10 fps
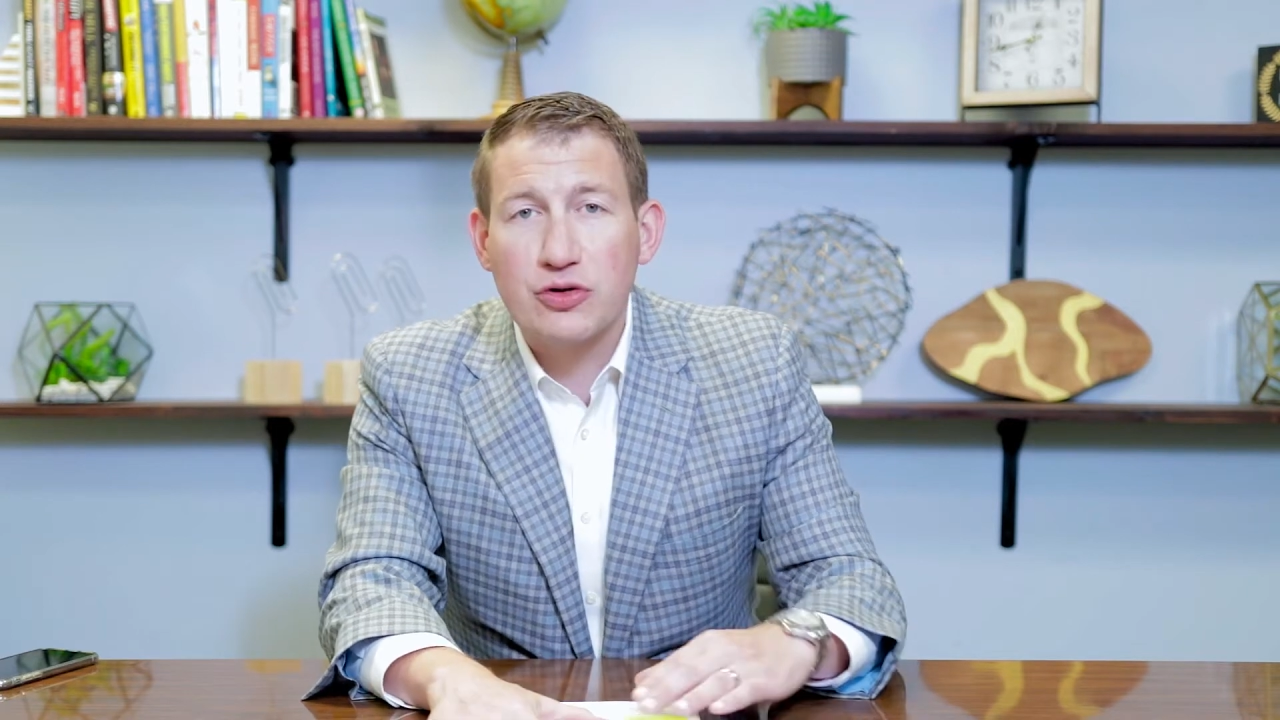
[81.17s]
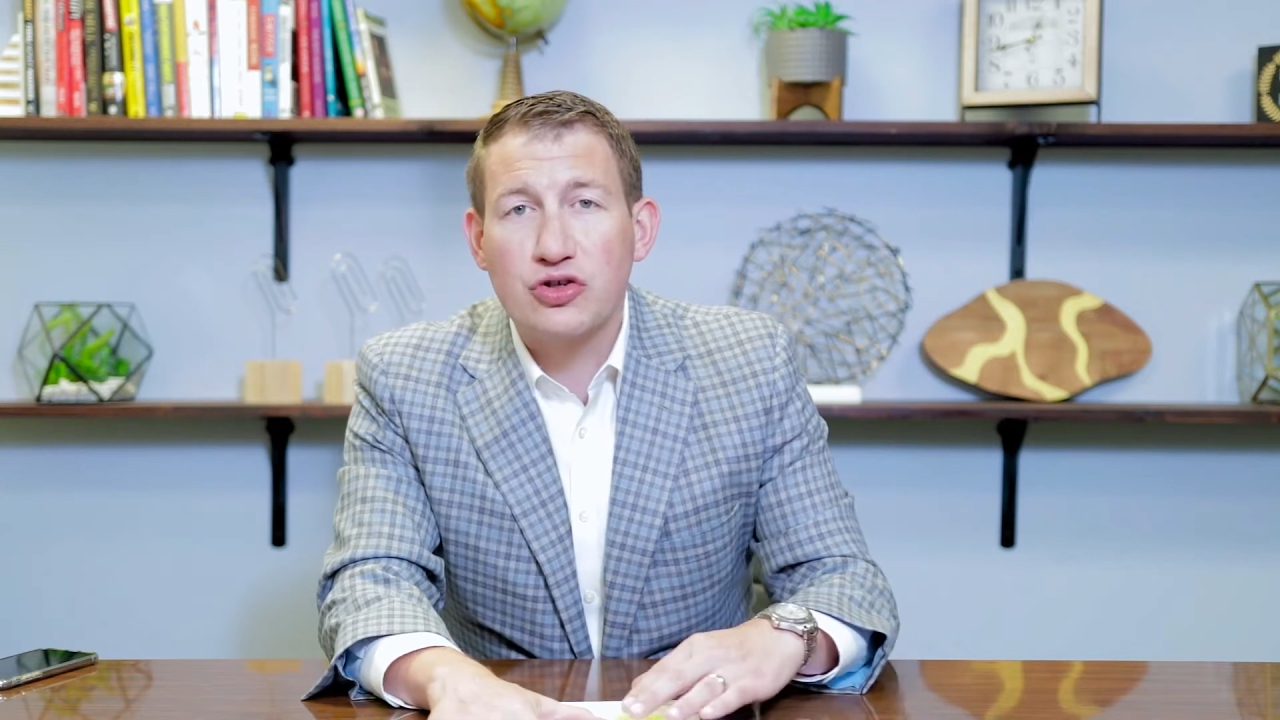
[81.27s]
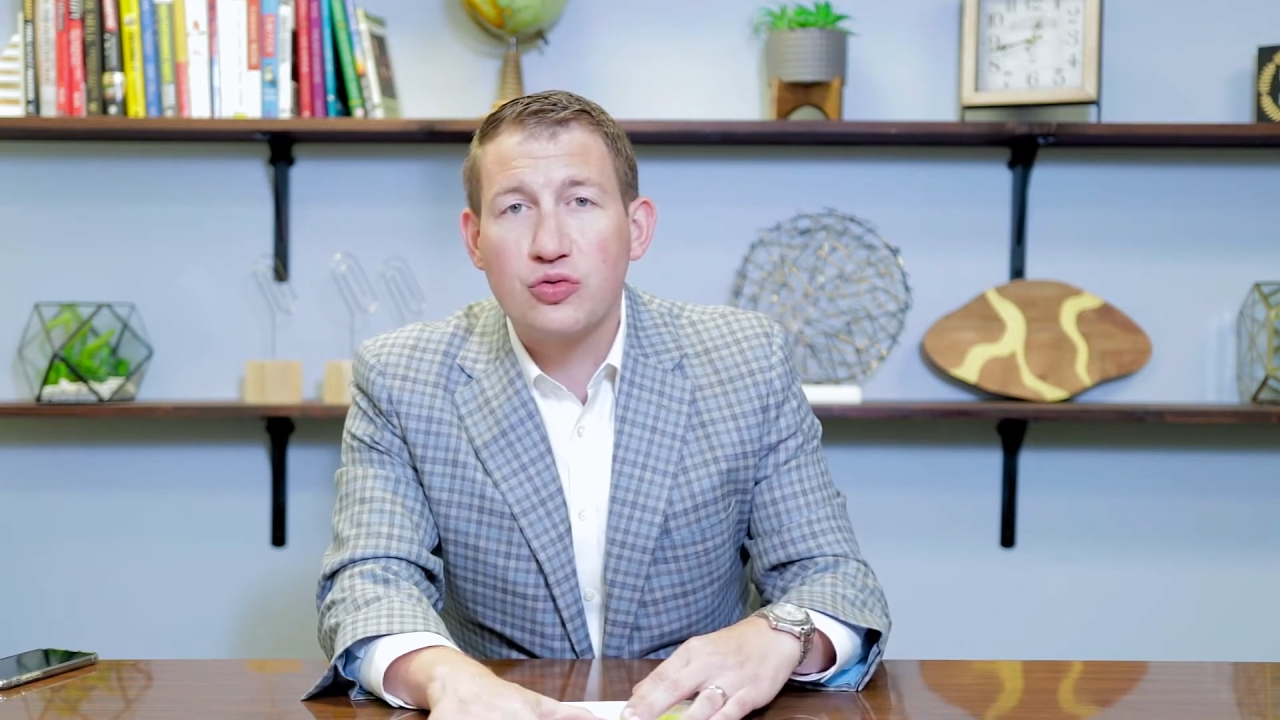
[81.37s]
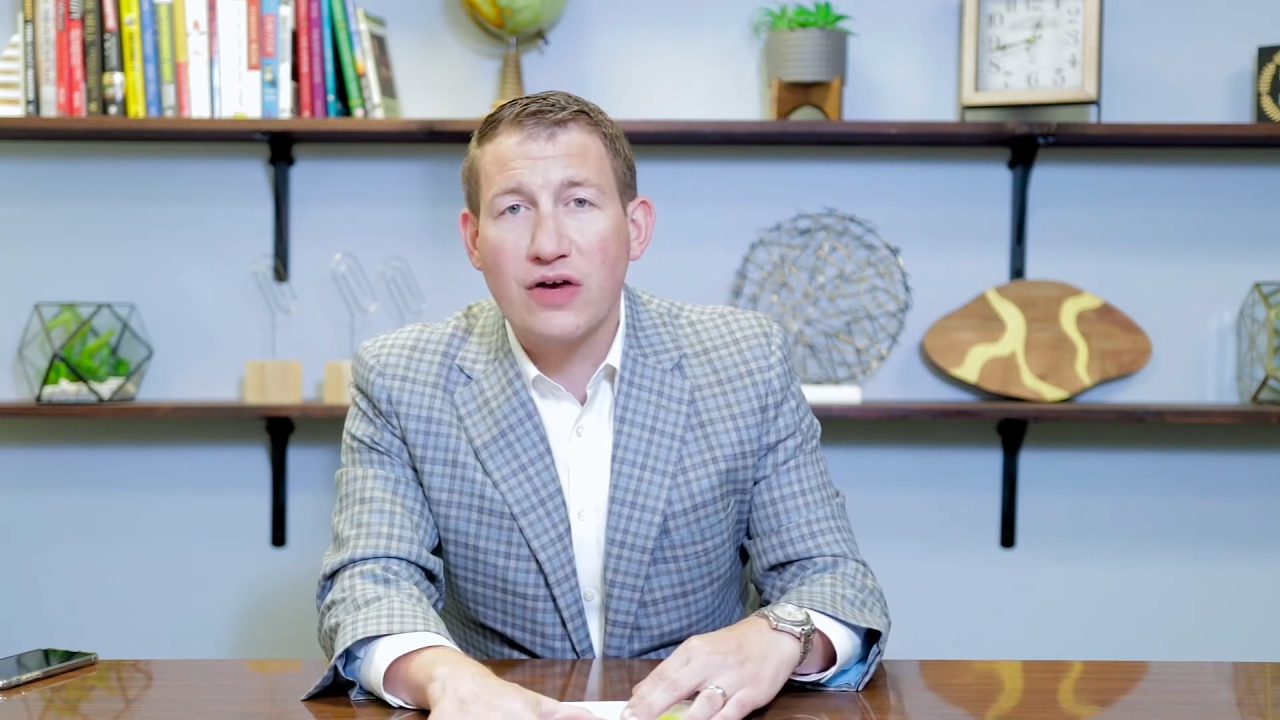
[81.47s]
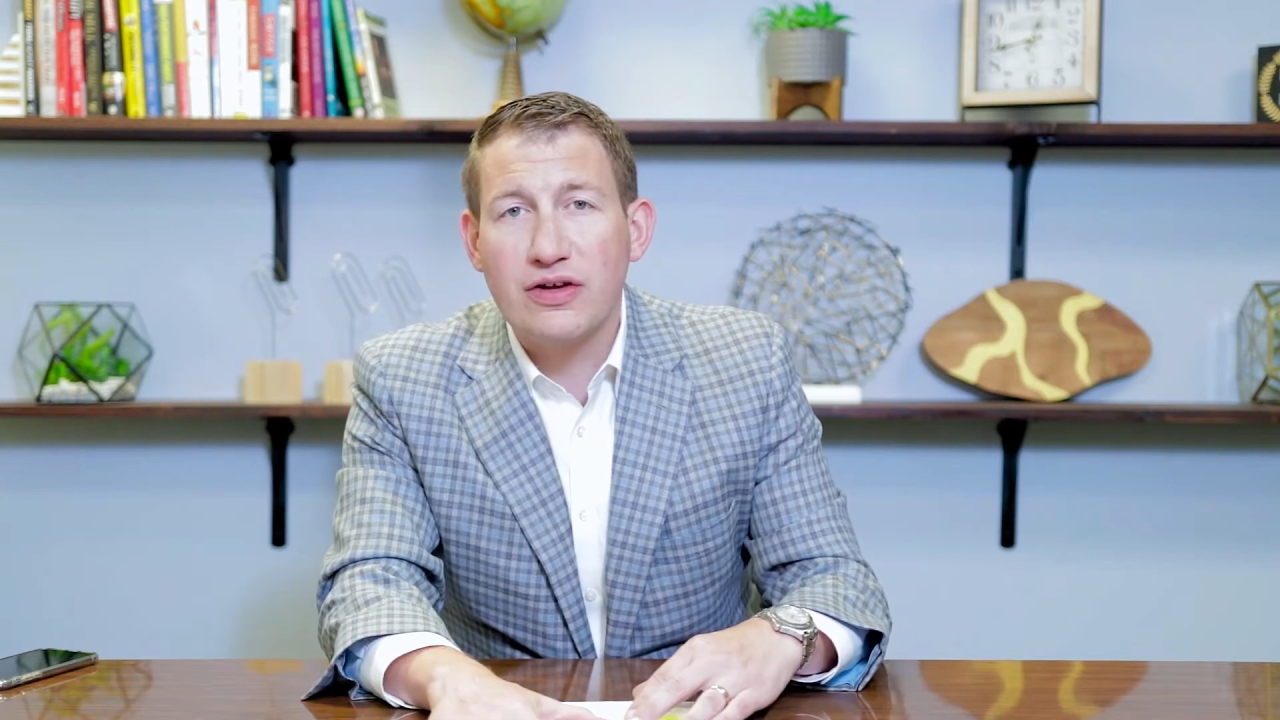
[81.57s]
was
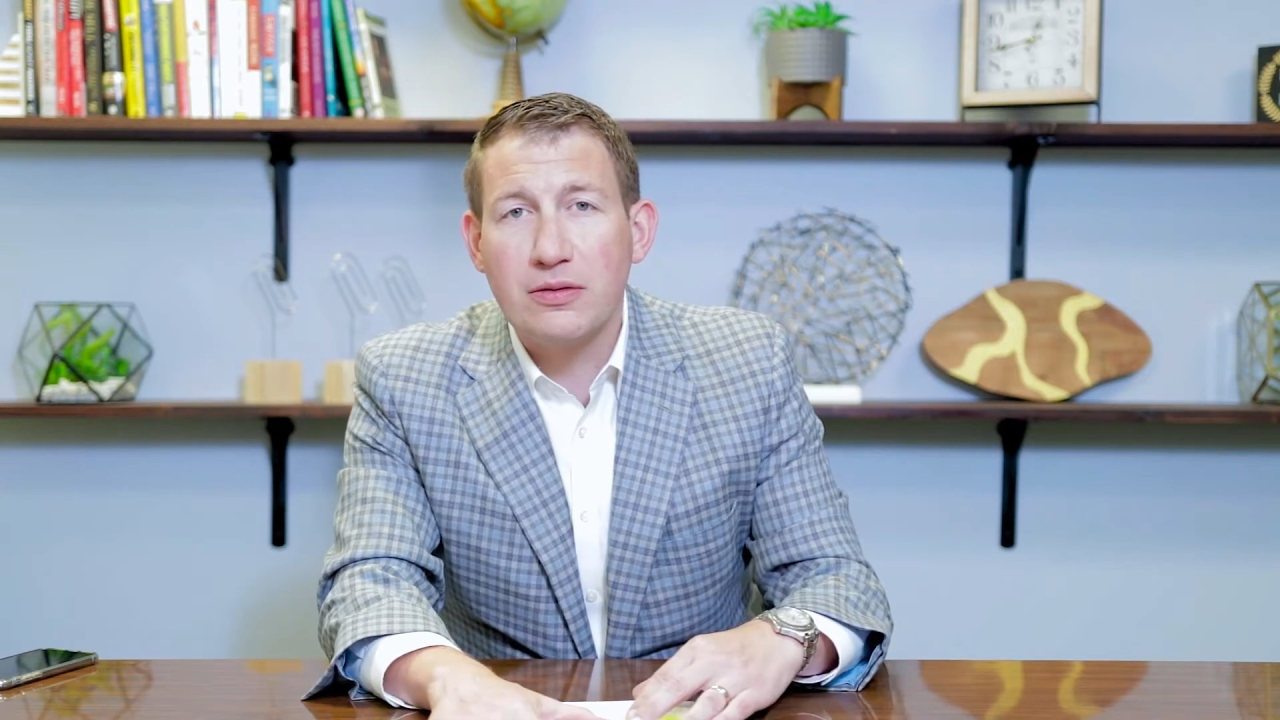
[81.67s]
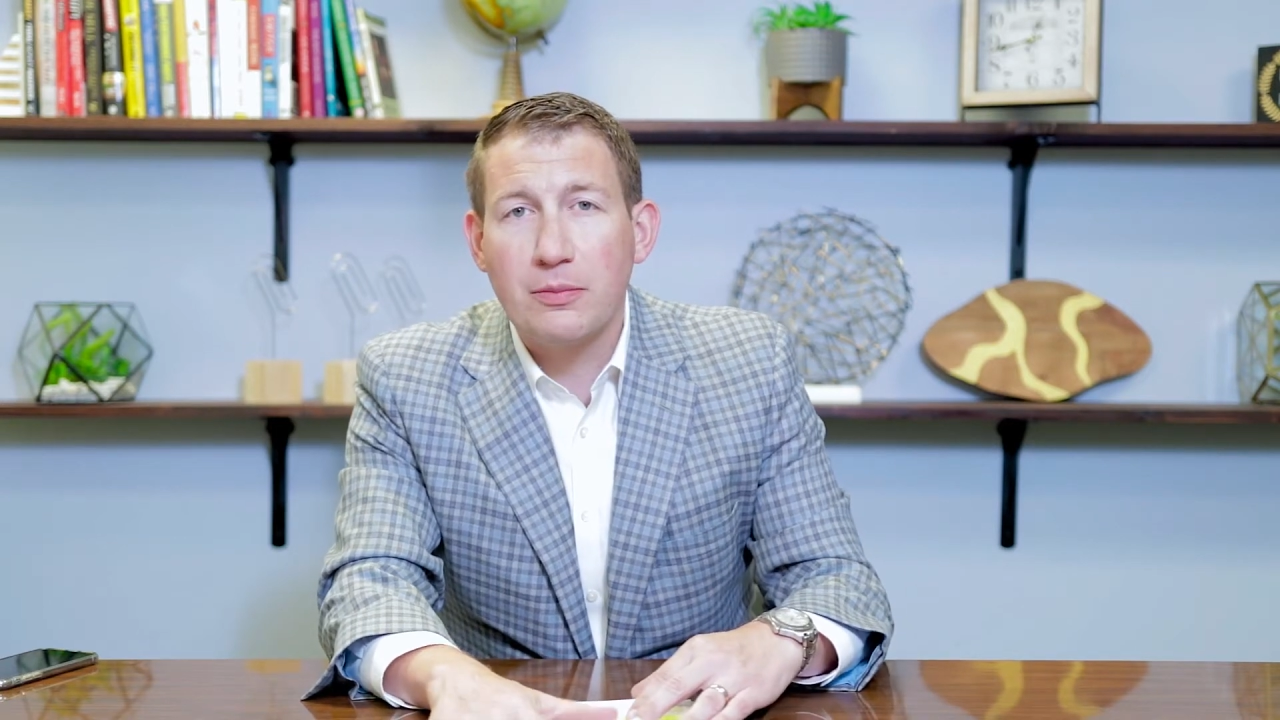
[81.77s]
driven